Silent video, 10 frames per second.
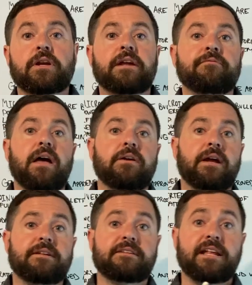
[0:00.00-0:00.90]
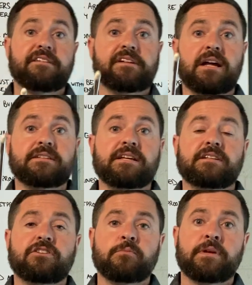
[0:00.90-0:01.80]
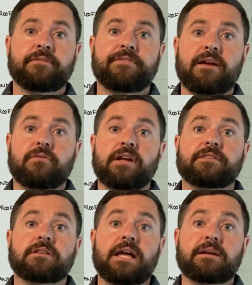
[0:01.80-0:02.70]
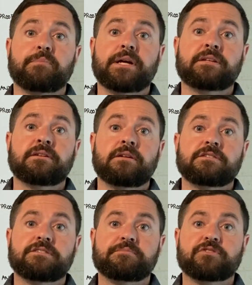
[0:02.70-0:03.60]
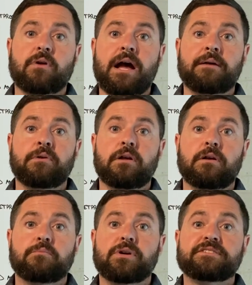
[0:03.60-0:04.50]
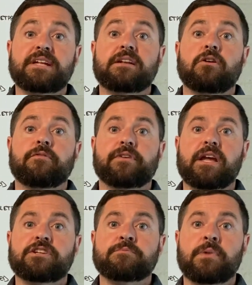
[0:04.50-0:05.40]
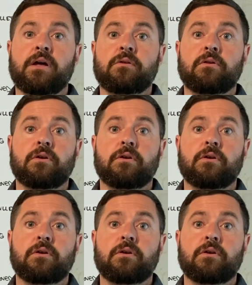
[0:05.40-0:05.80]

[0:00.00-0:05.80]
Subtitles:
getting value out of today's content, do me a favor, hit the like button, subscribe, press that notification bell,